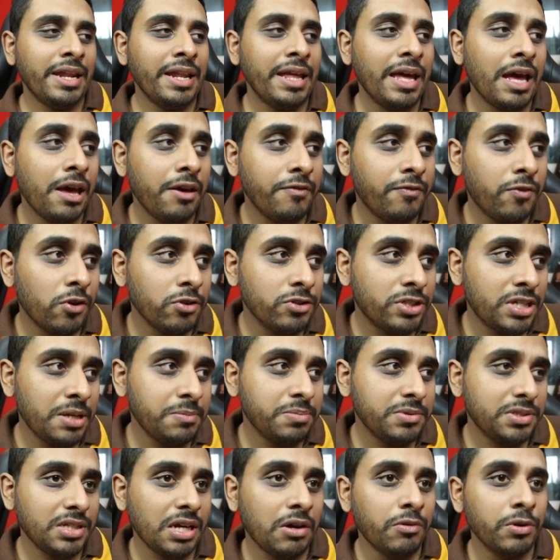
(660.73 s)
any AFL
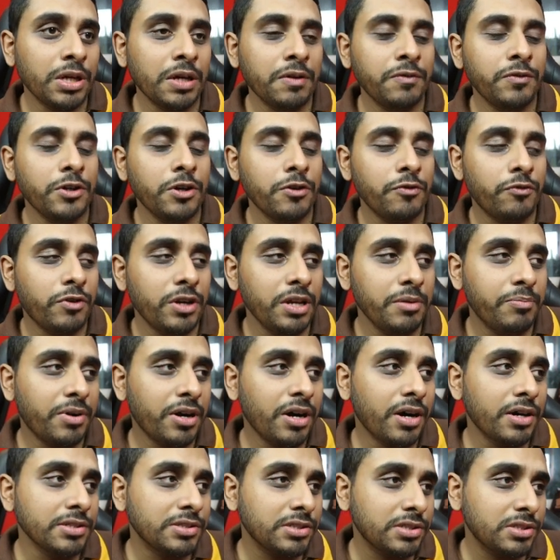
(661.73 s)
tips, I will give you a free
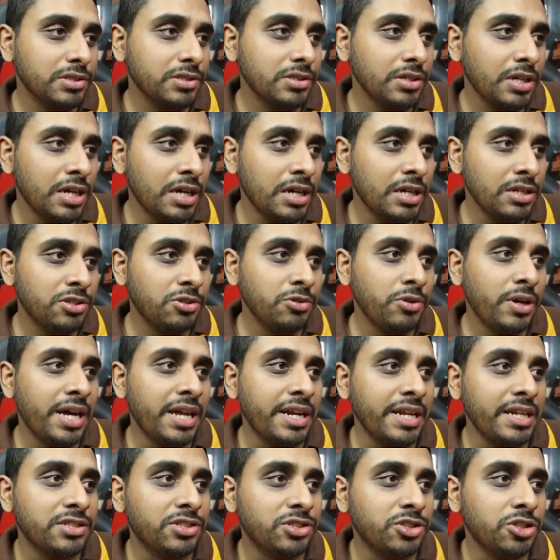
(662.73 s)
pass to
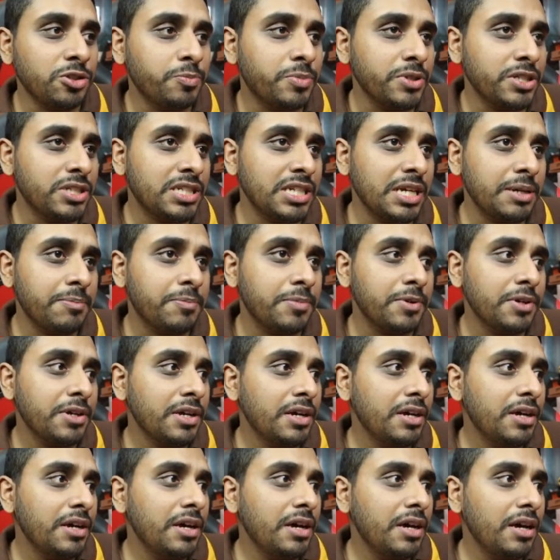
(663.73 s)
any stupid tip.
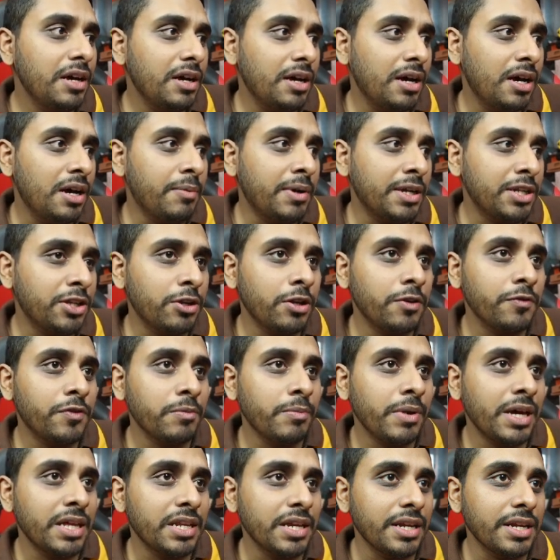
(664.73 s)
I don't know if
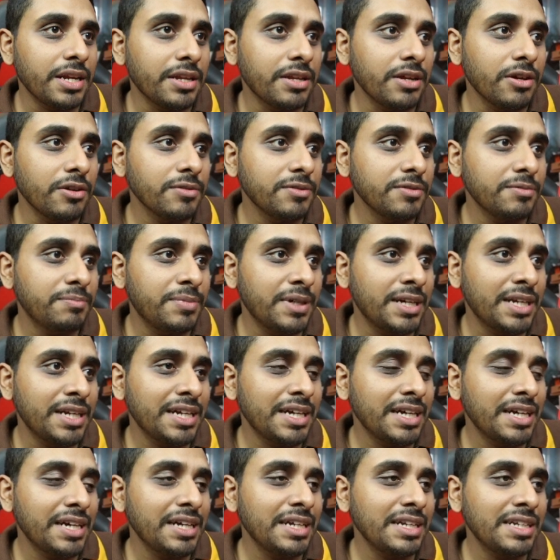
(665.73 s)
you made any though,
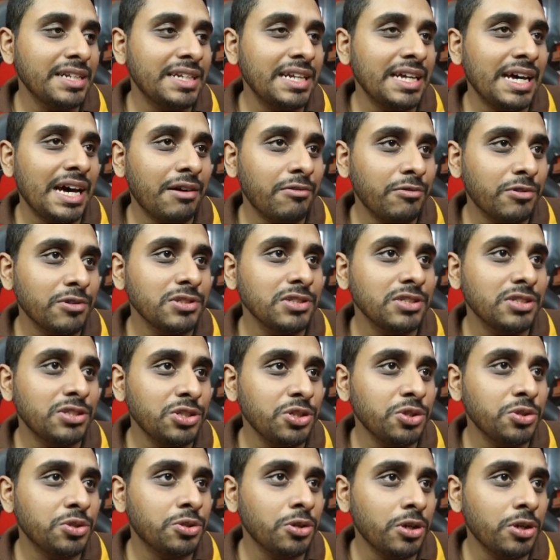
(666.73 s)
but that was you